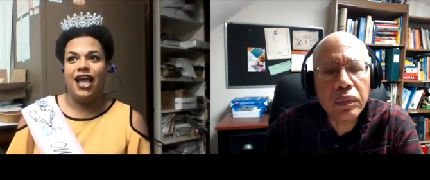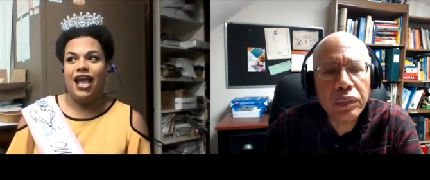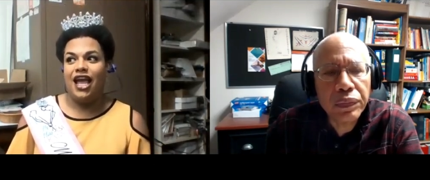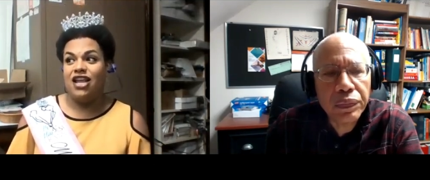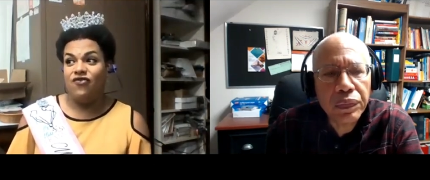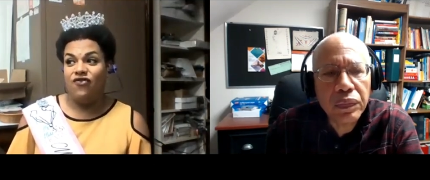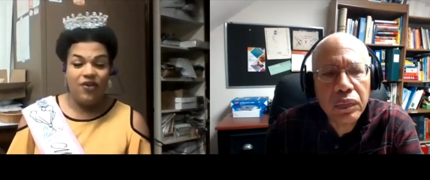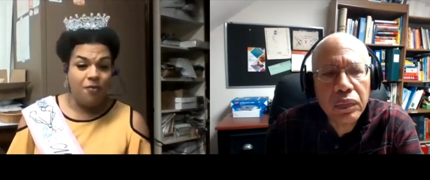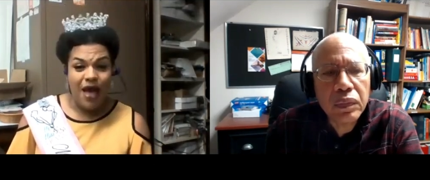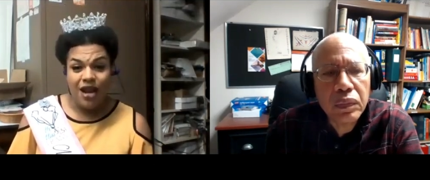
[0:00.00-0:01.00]
Speaker 1: and
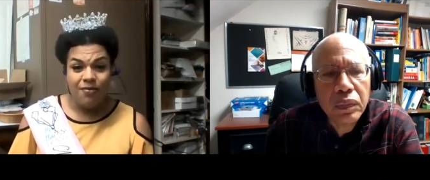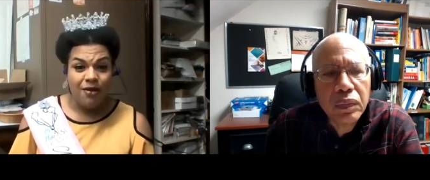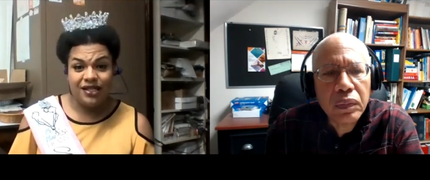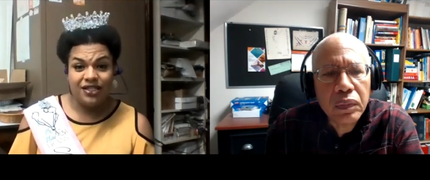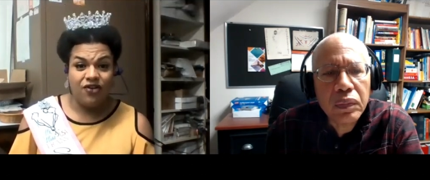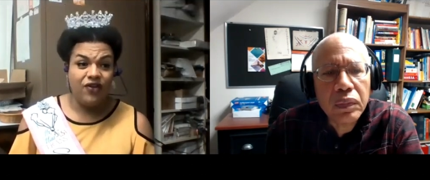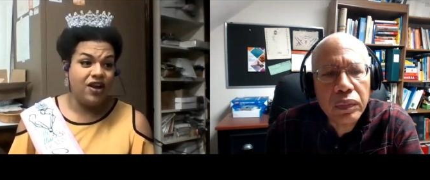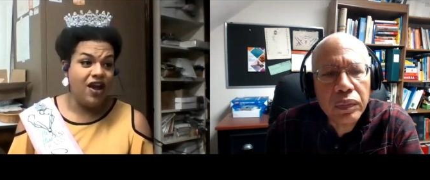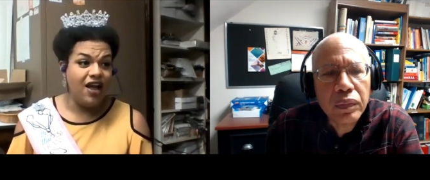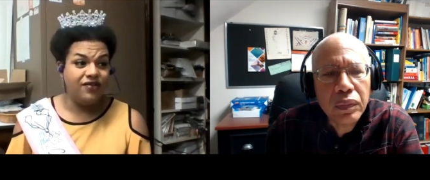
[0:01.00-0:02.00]
feel bad about myself, and
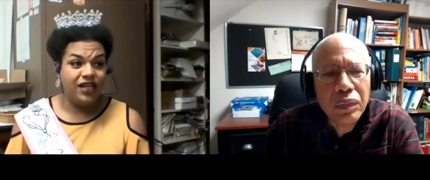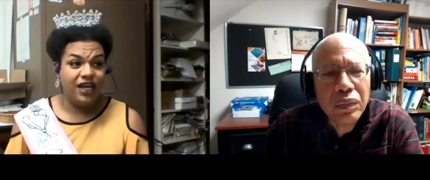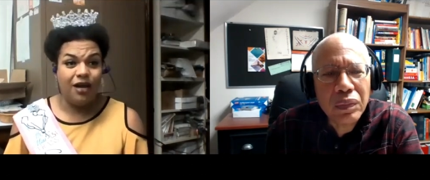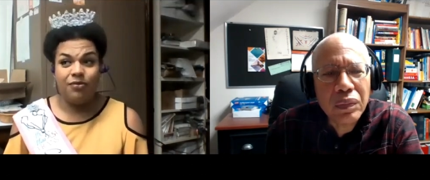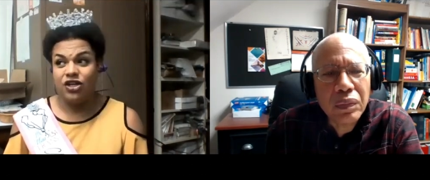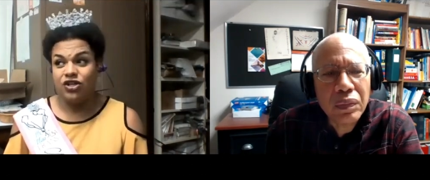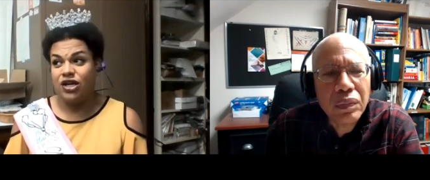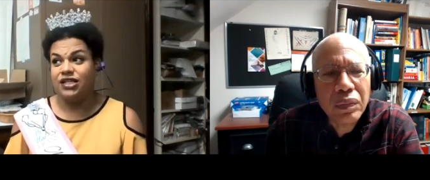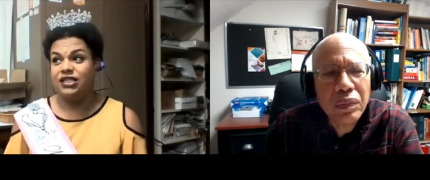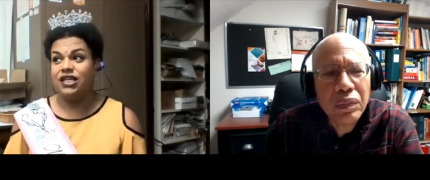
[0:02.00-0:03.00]
I'll have to get up, get
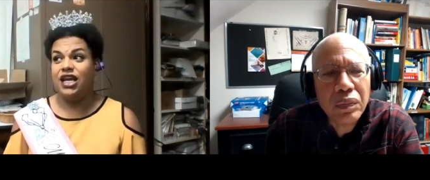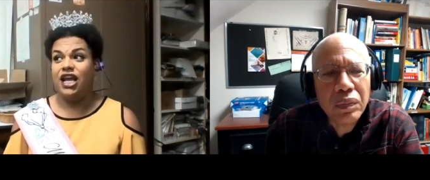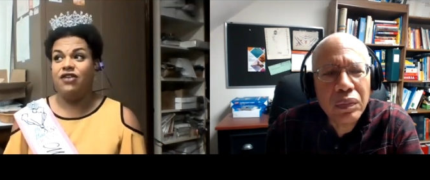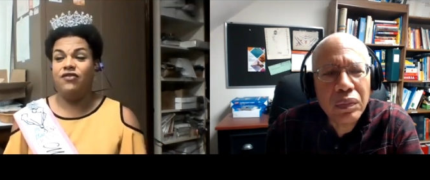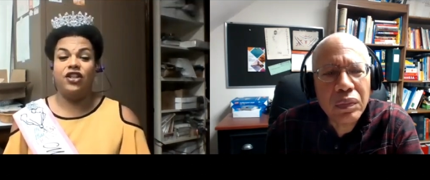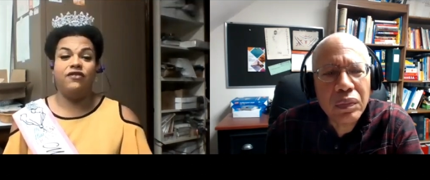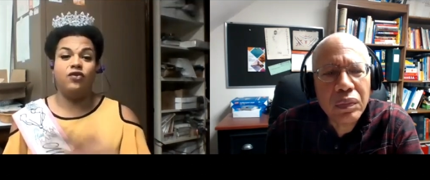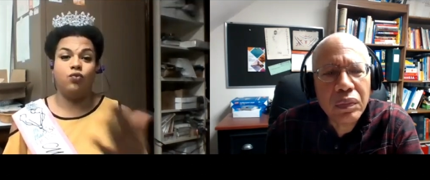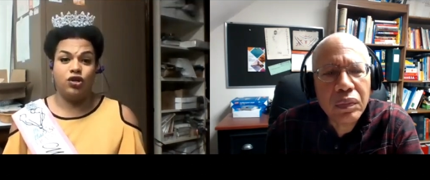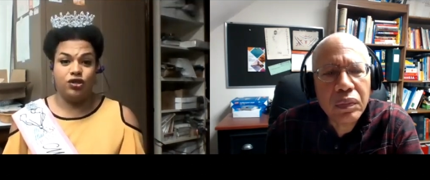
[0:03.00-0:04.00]
dressed, and feel
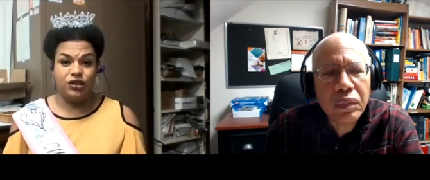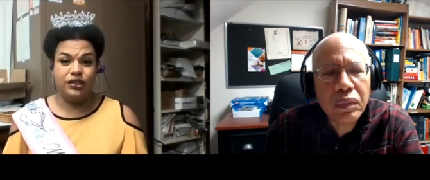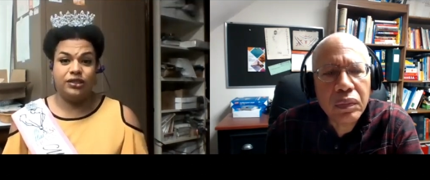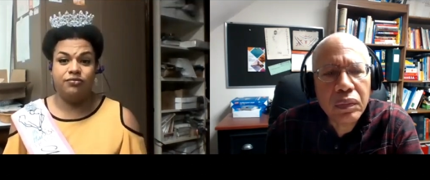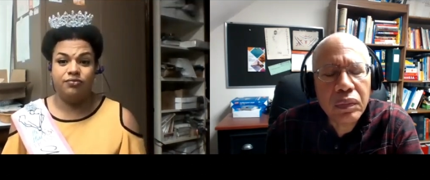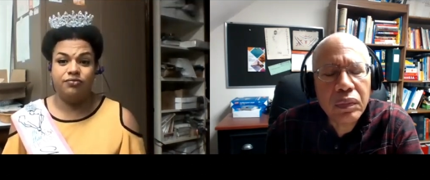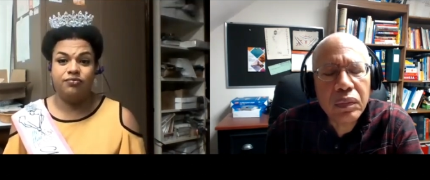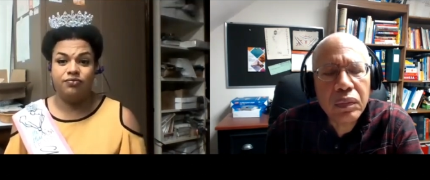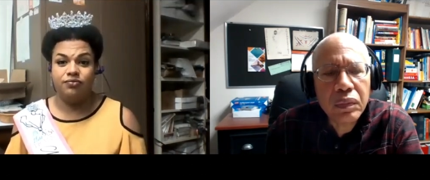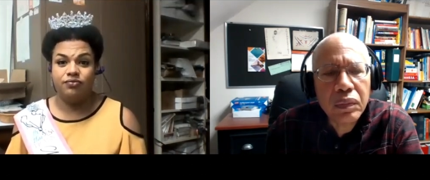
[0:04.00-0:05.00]
even worse.
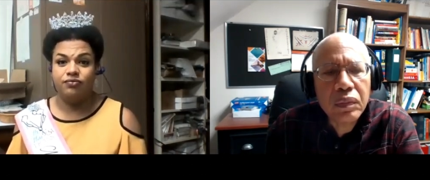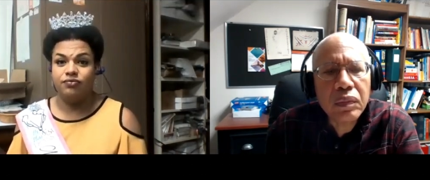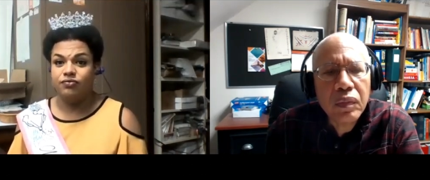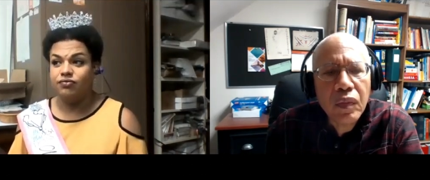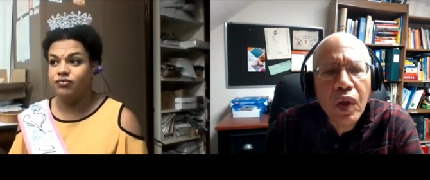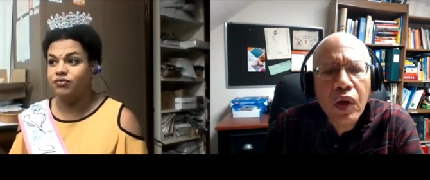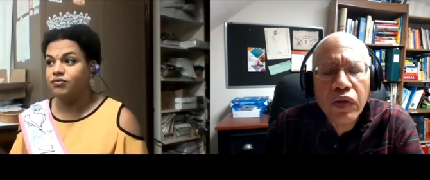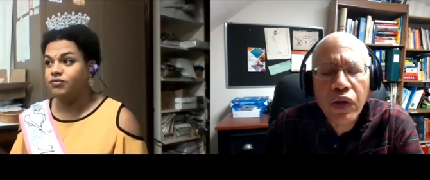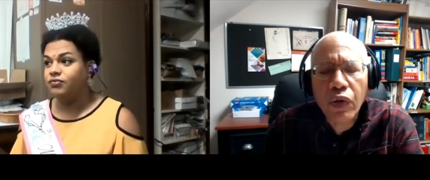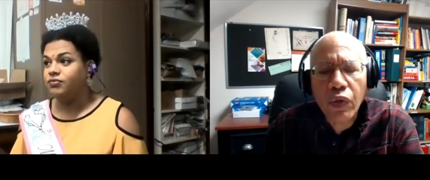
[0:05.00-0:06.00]

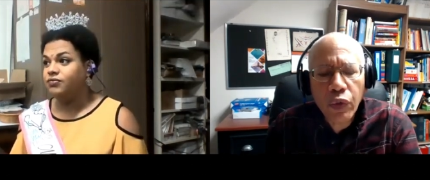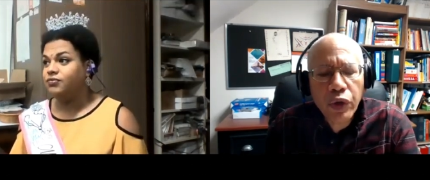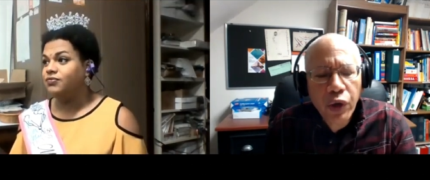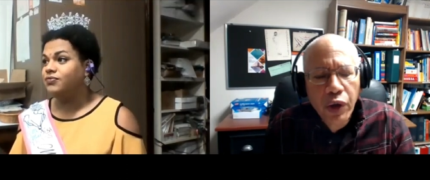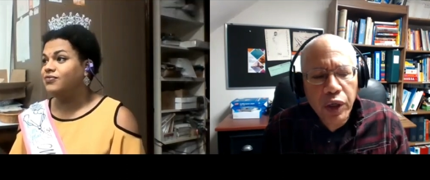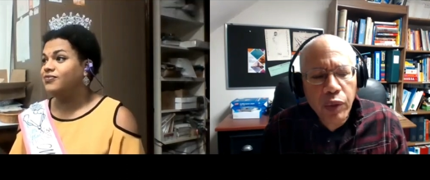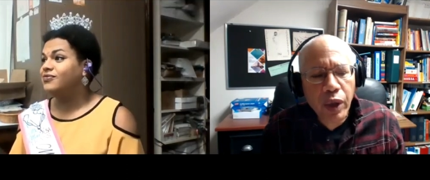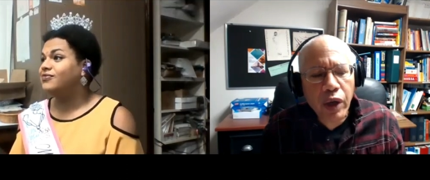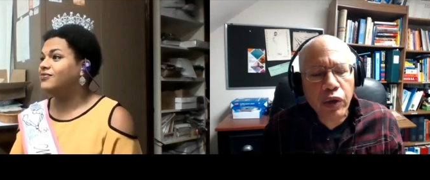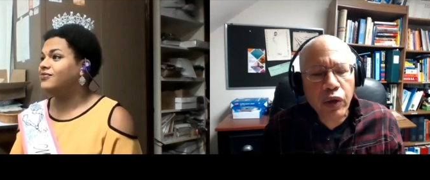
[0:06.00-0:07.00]
Speaker 2: So we're talking
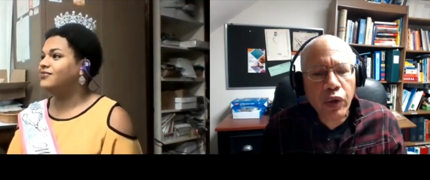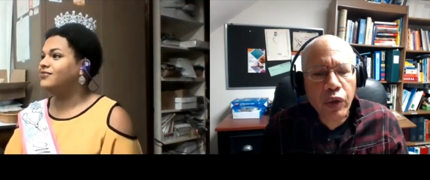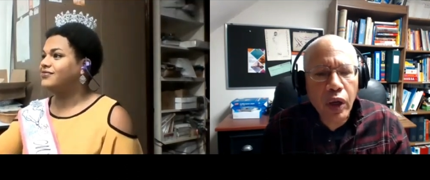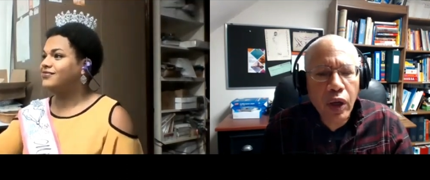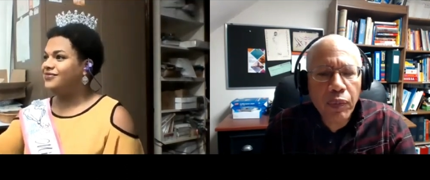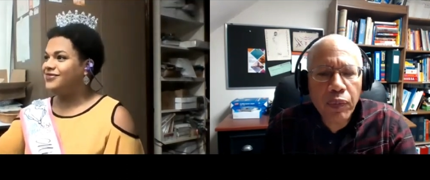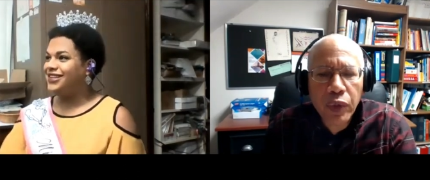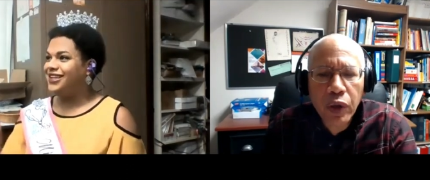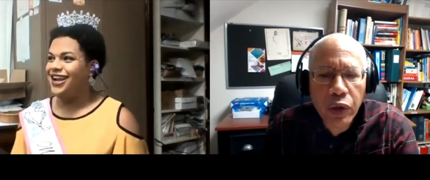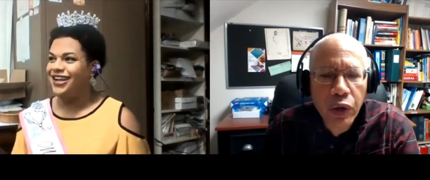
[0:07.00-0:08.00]
about your, um,
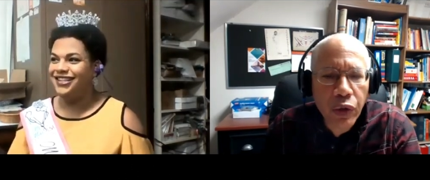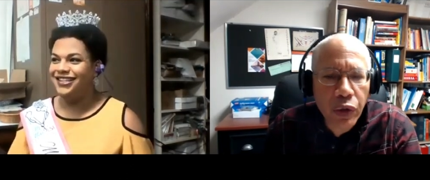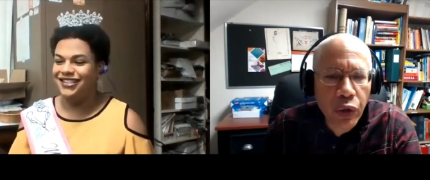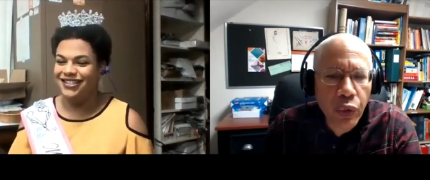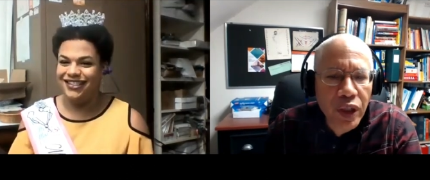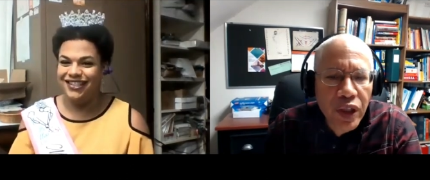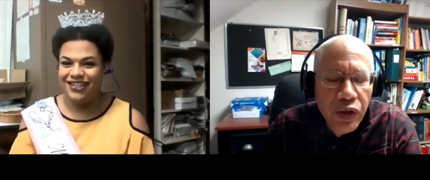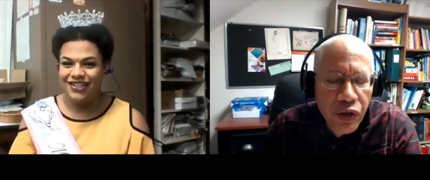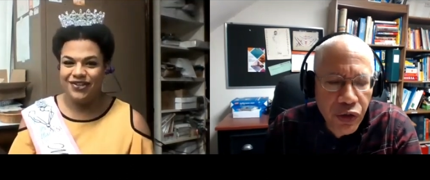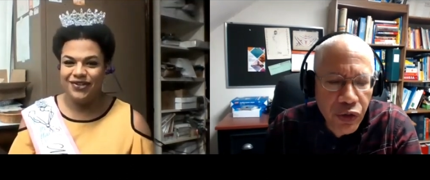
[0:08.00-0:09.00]
you know, your your
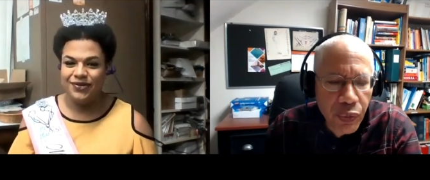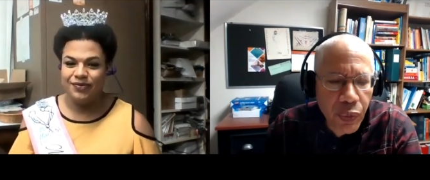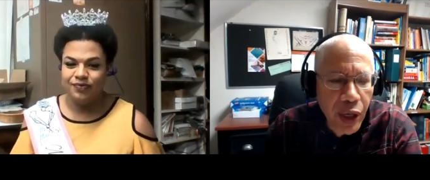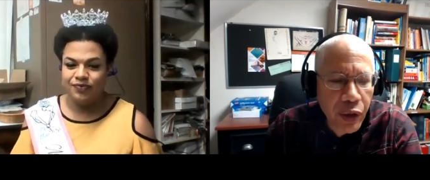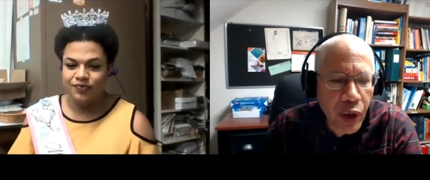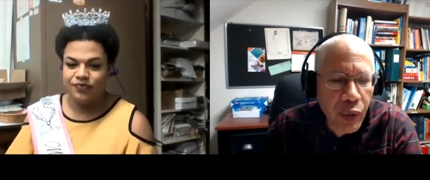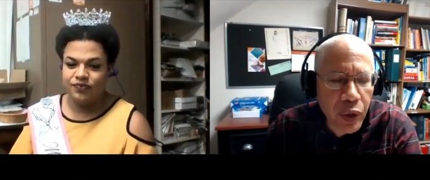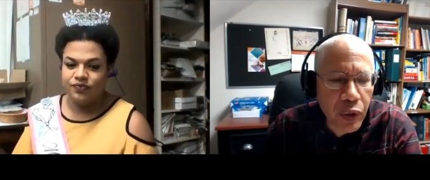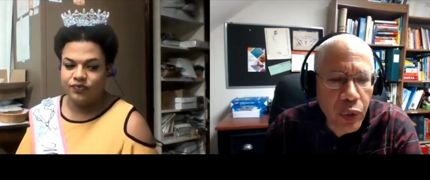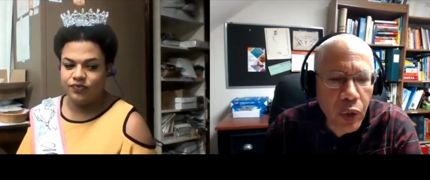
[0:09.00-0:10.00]
religious background,
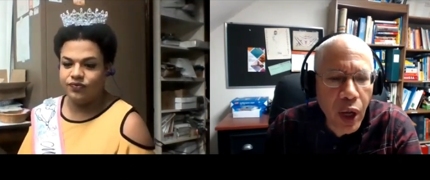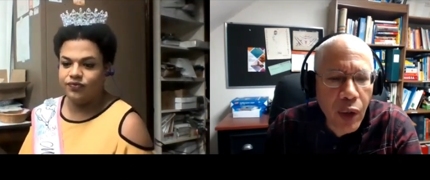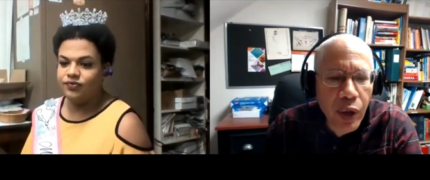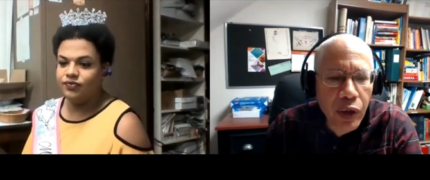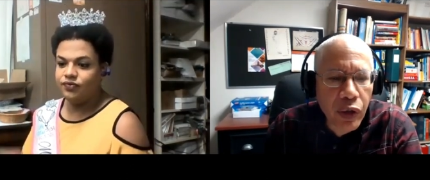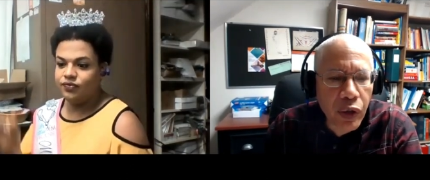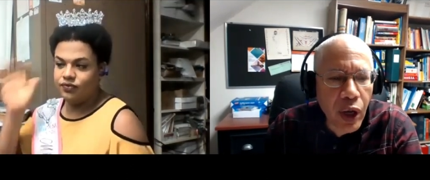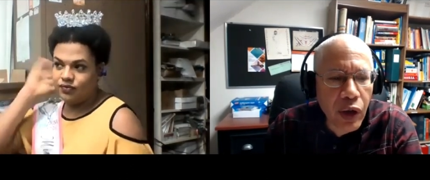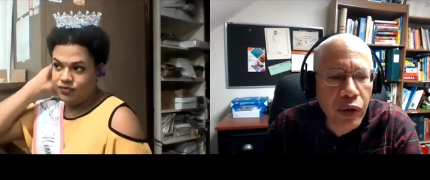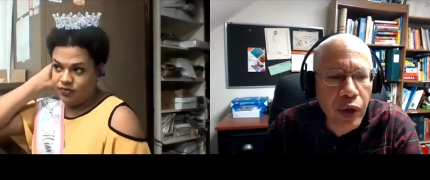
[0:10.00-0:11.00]
but but how about your
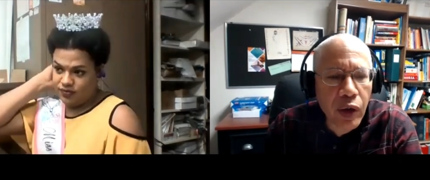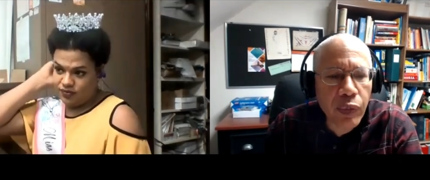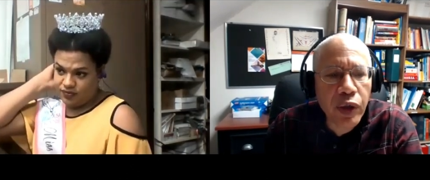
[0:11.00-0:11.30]
how did how did being